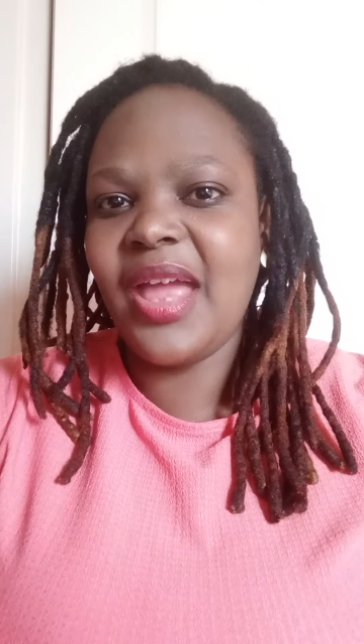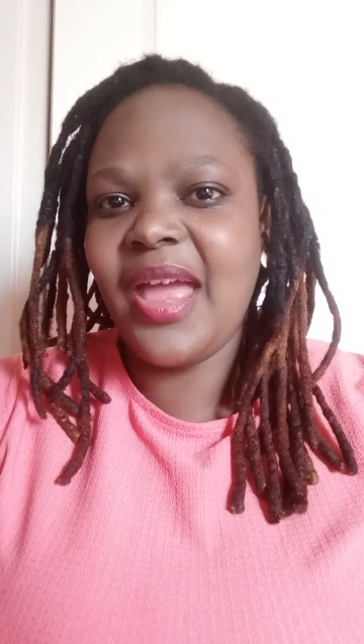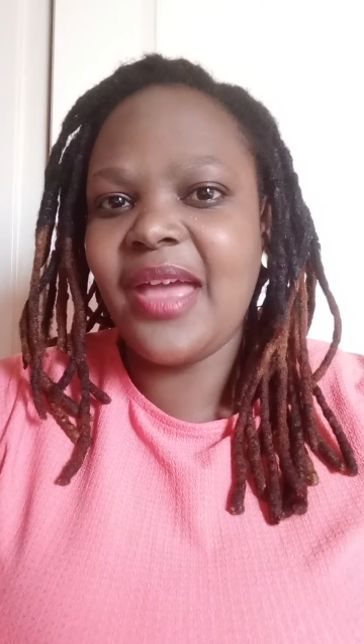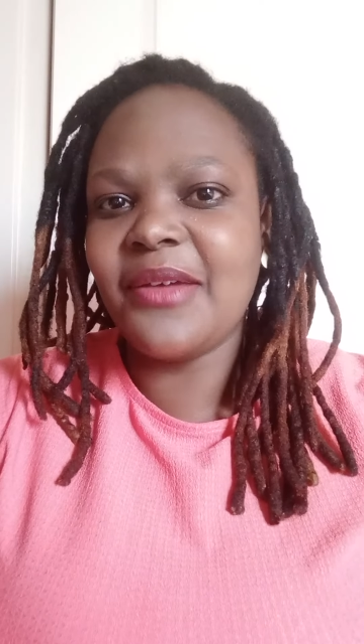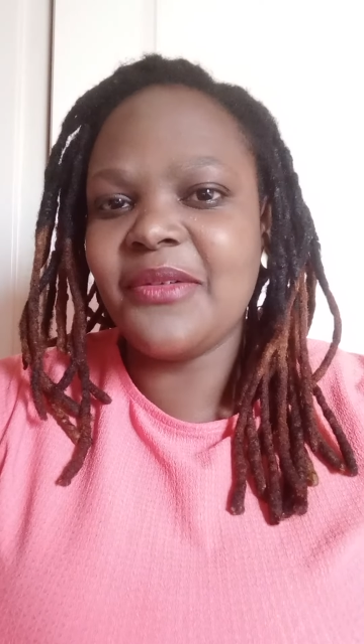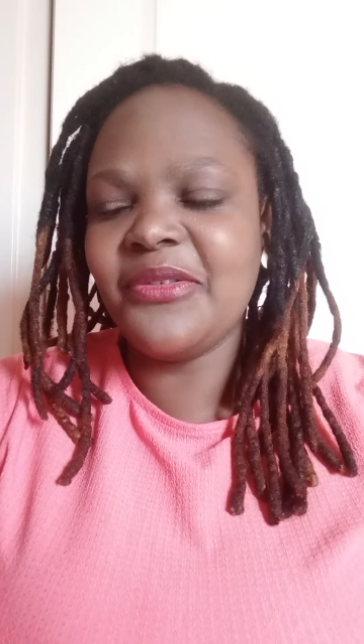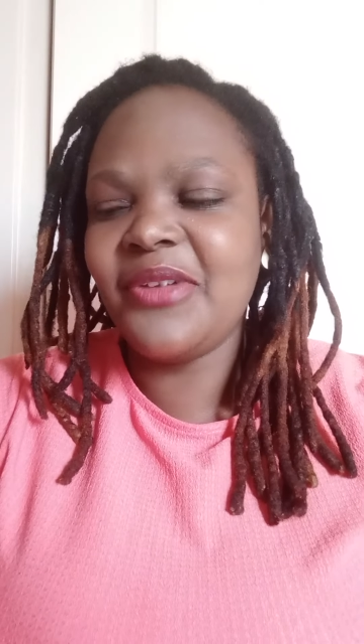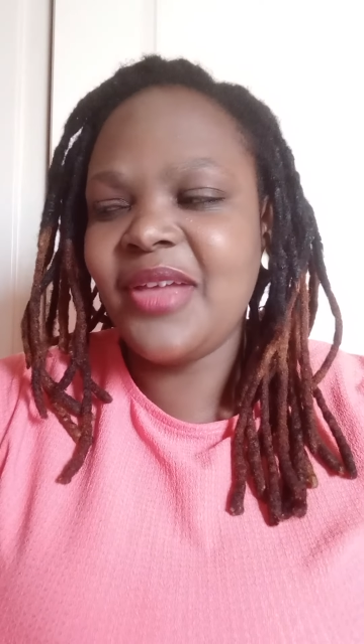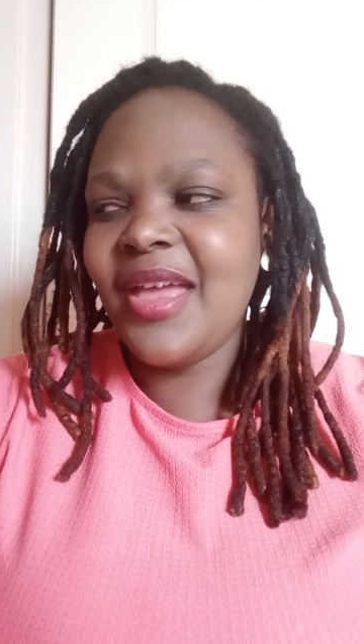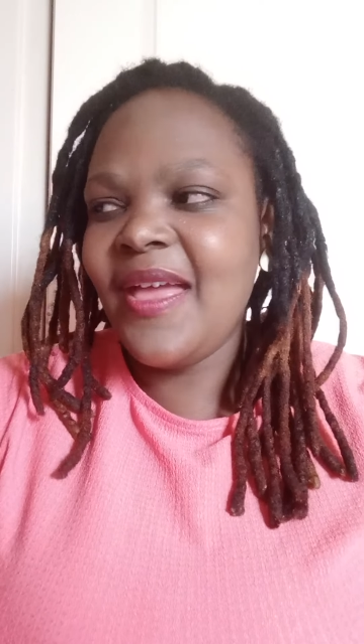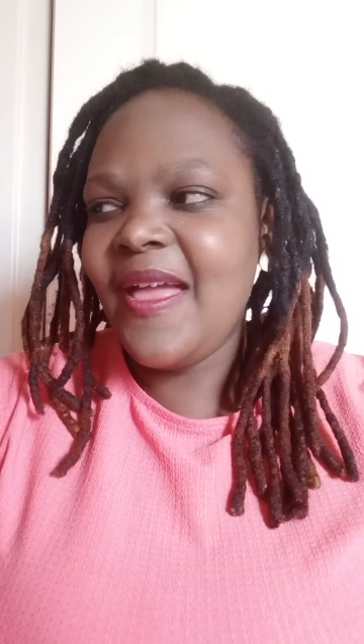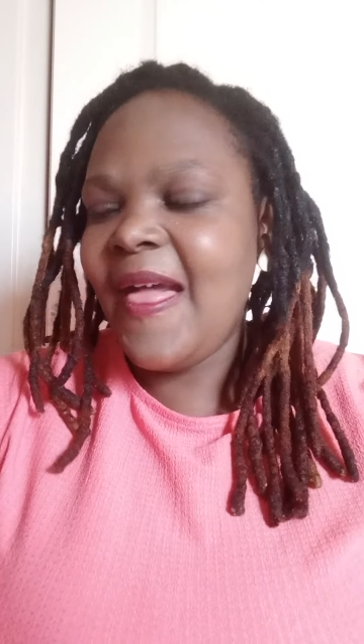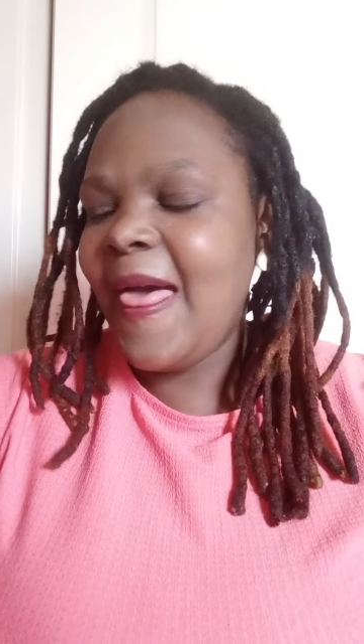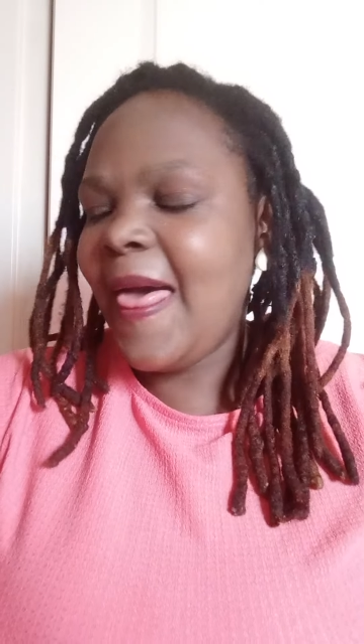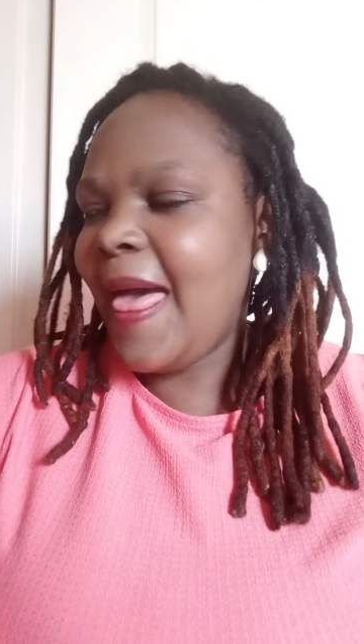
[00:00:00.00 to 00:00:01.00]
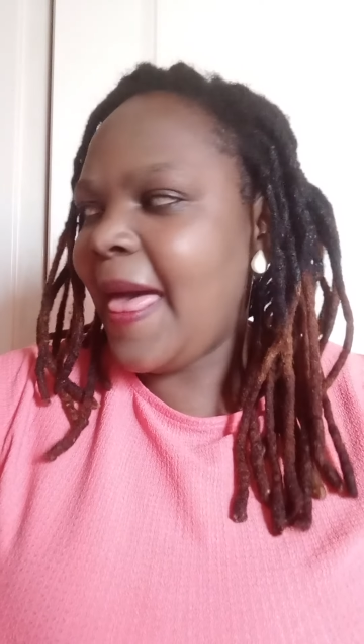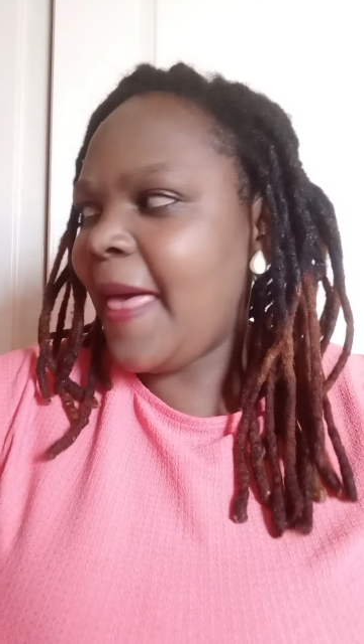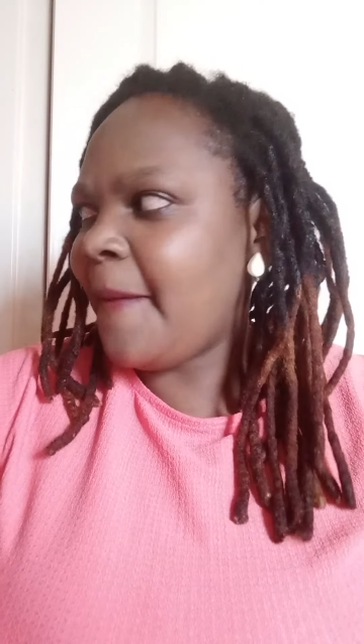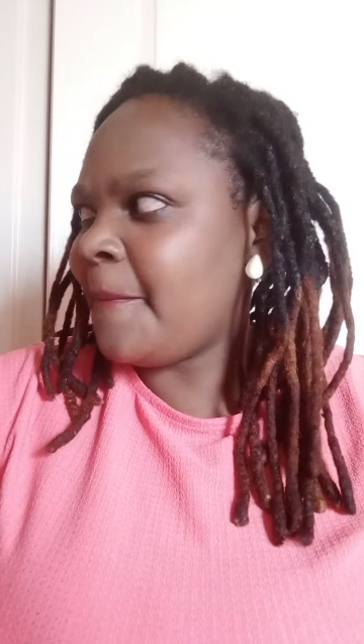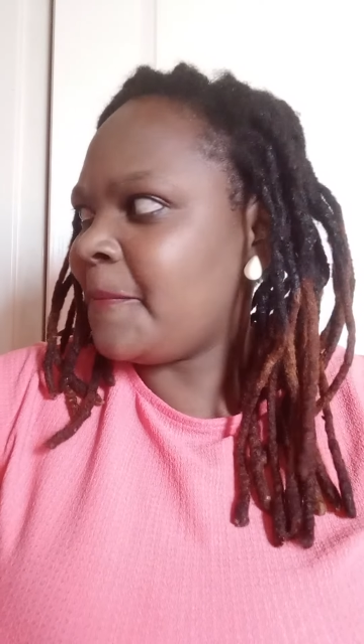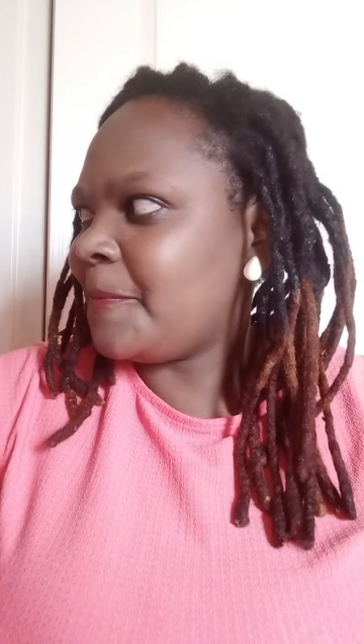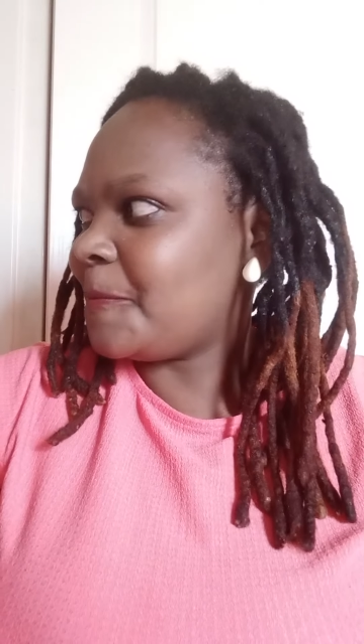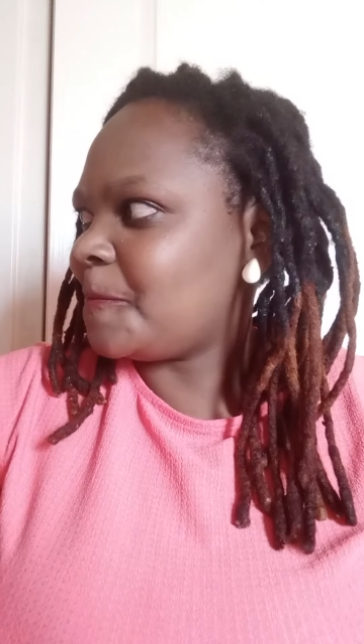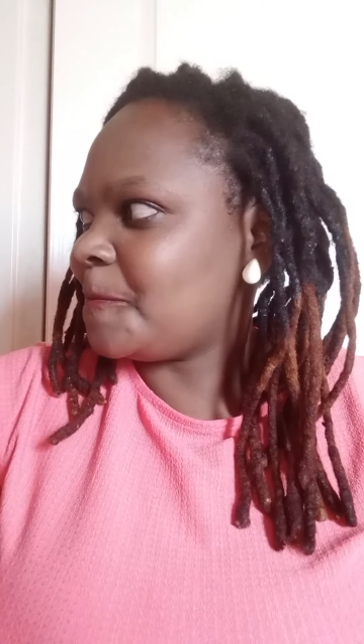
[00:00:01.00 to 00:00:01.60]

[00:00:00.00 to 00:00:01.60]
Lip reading: have. Um,